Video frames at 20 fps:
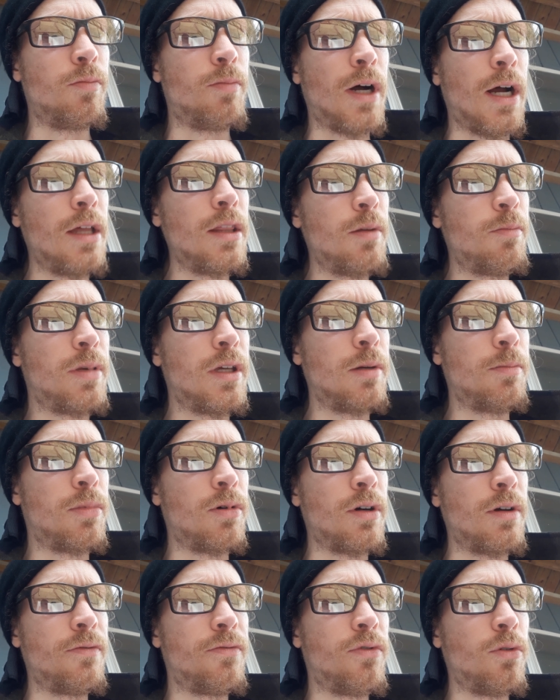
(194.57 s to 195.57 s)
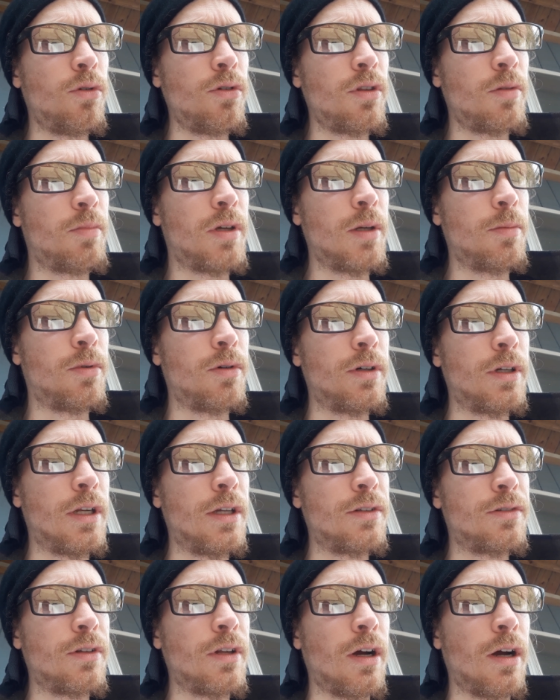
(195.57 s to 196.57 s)
by the people, and for the people, it
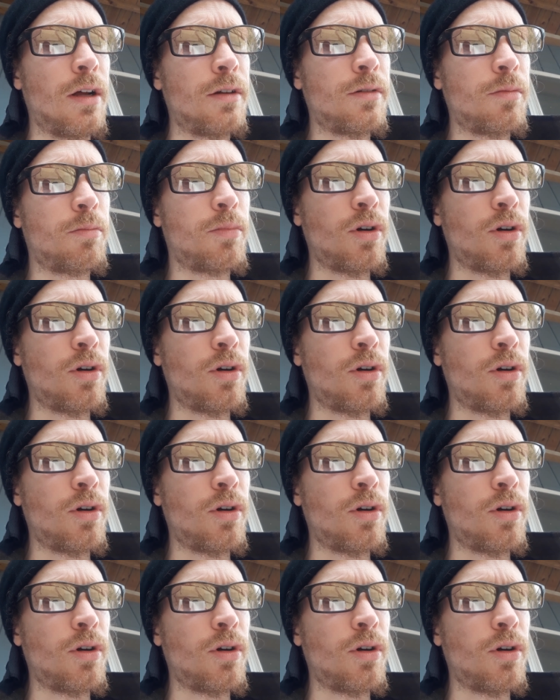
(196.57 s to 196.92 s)
is not,